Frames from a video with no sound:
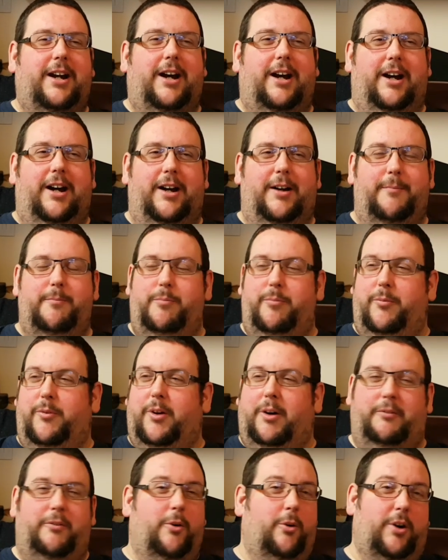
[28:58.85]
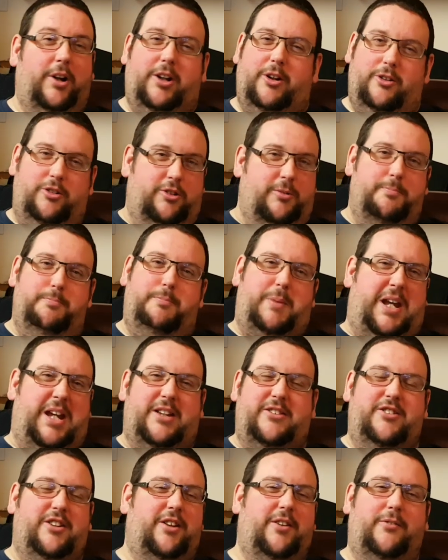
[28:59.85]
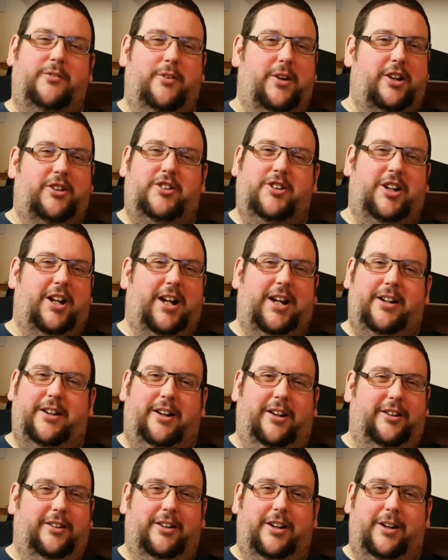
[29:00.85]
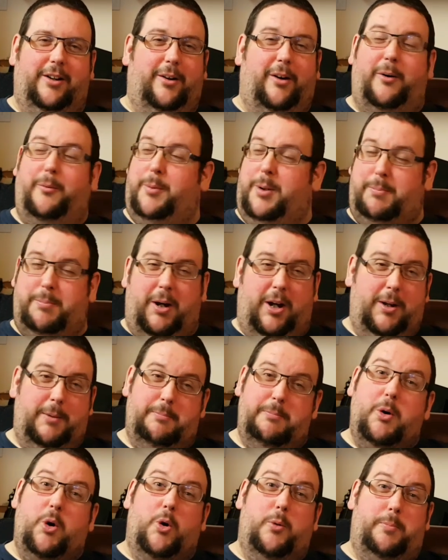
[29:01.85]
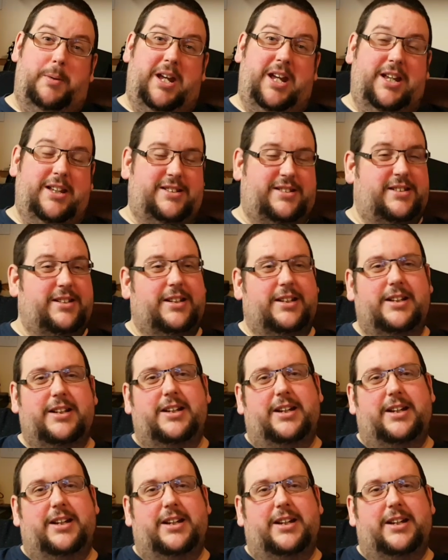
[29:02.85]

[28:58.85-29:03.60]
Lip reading: I've already got some beers in the fridge and that. I'll be buying more beers